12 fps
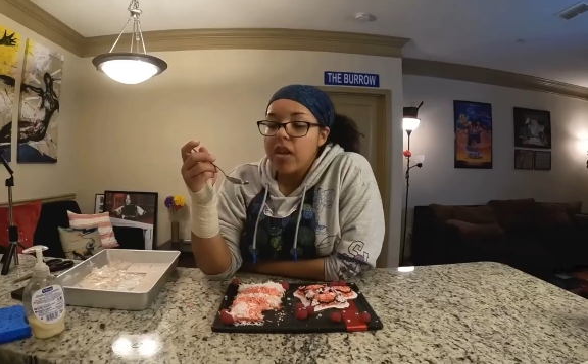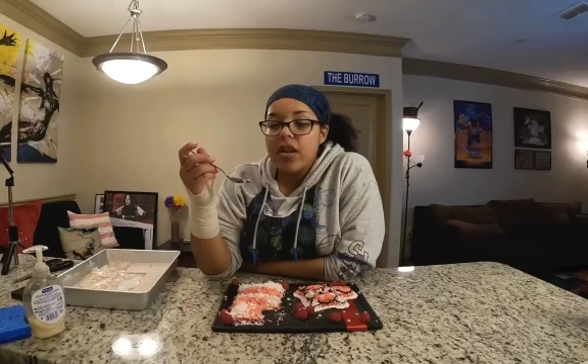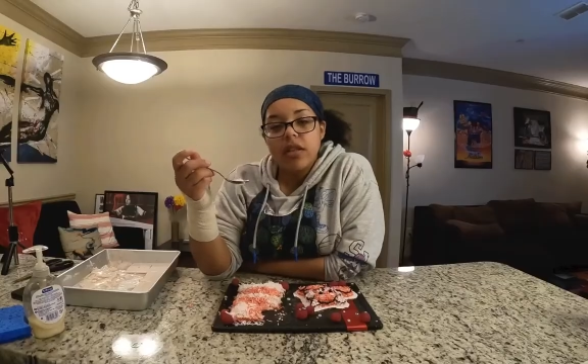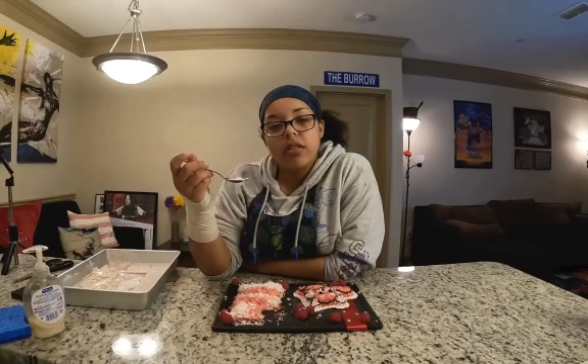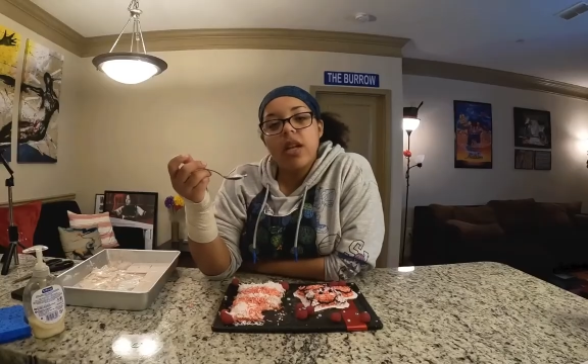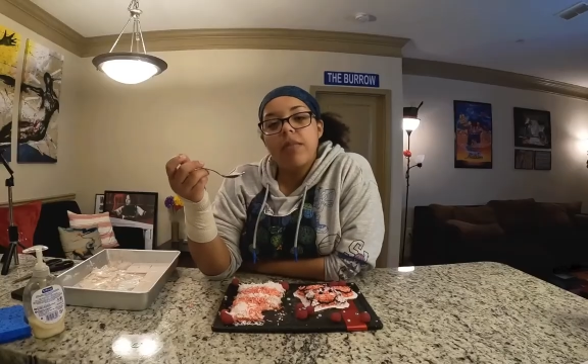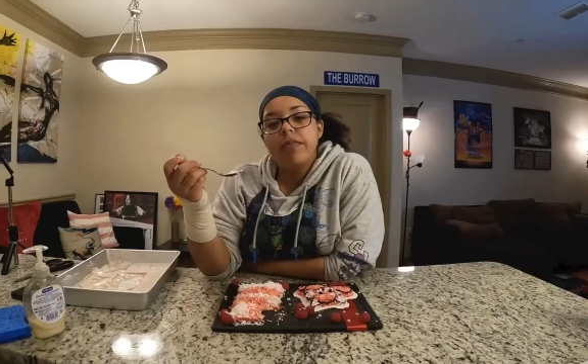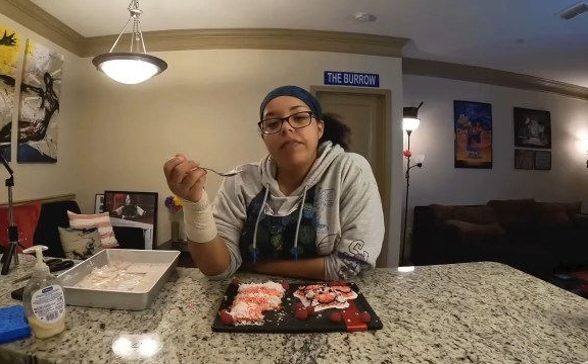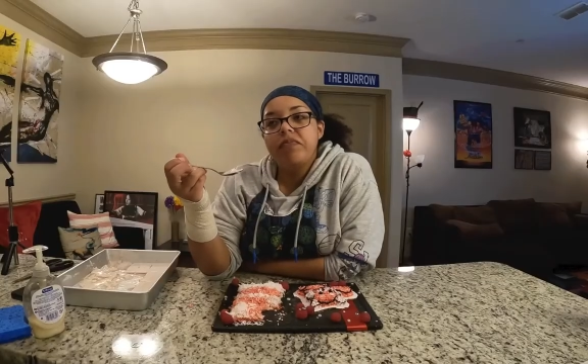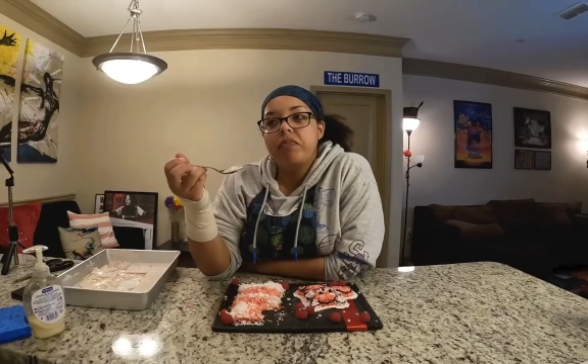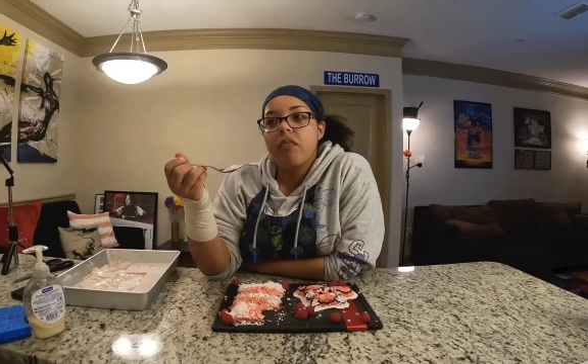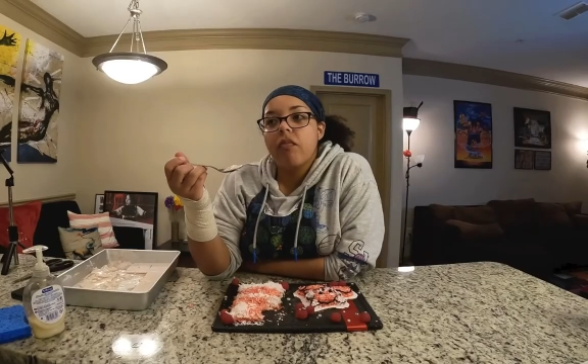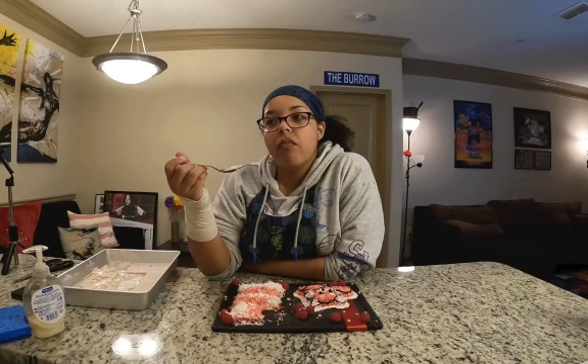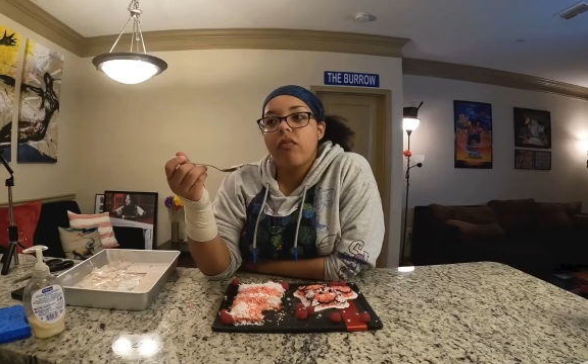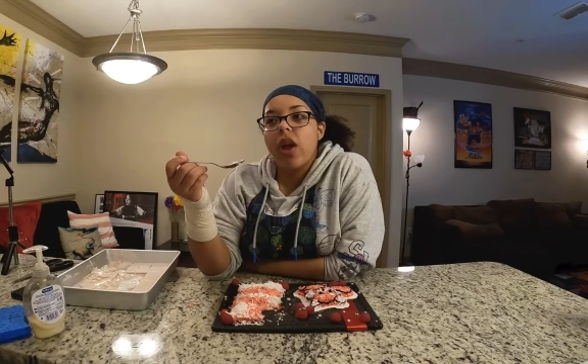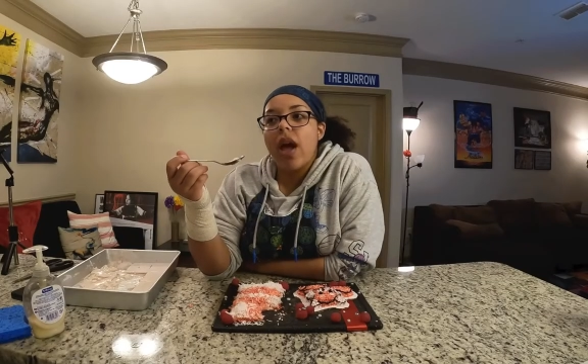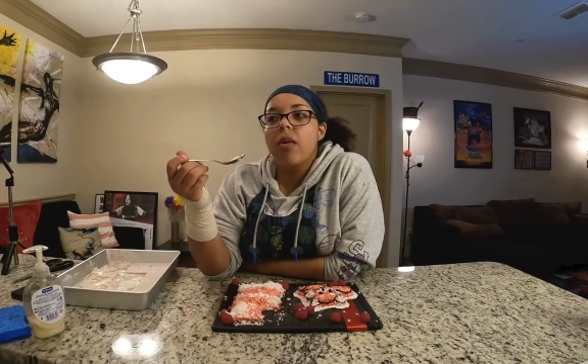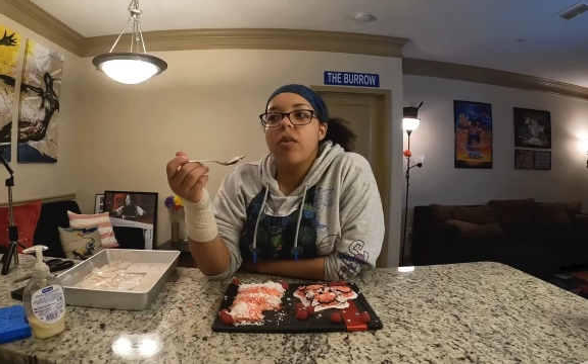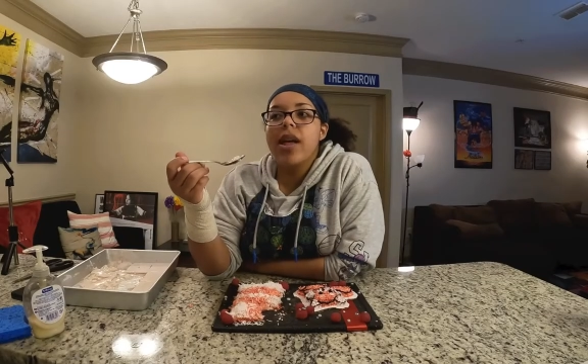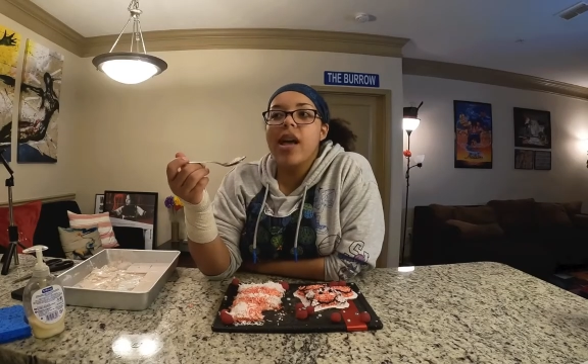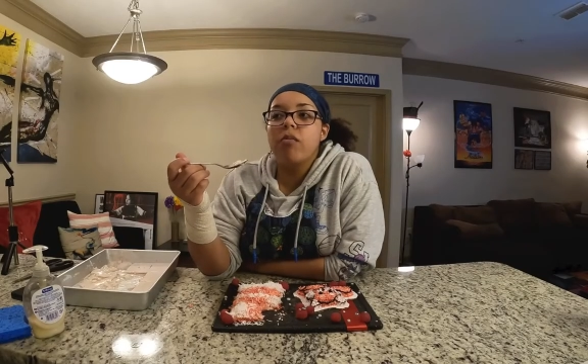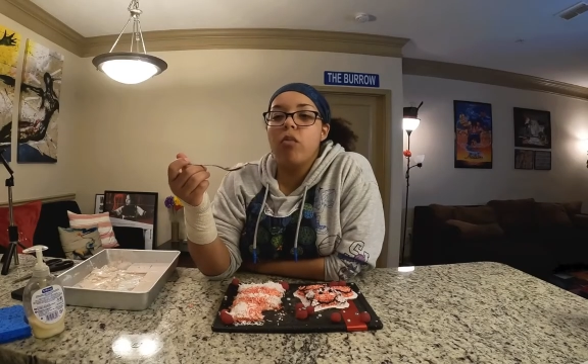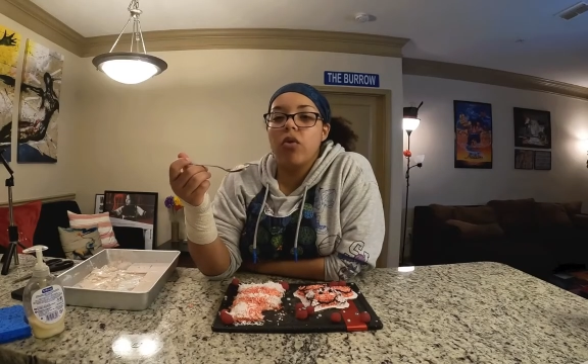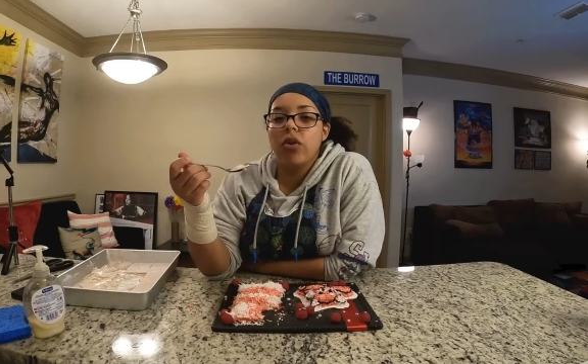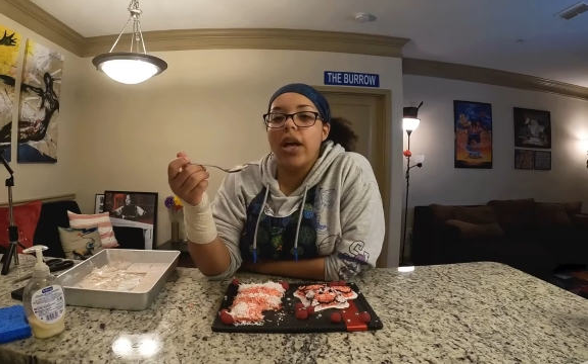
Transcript: Next time, I would add more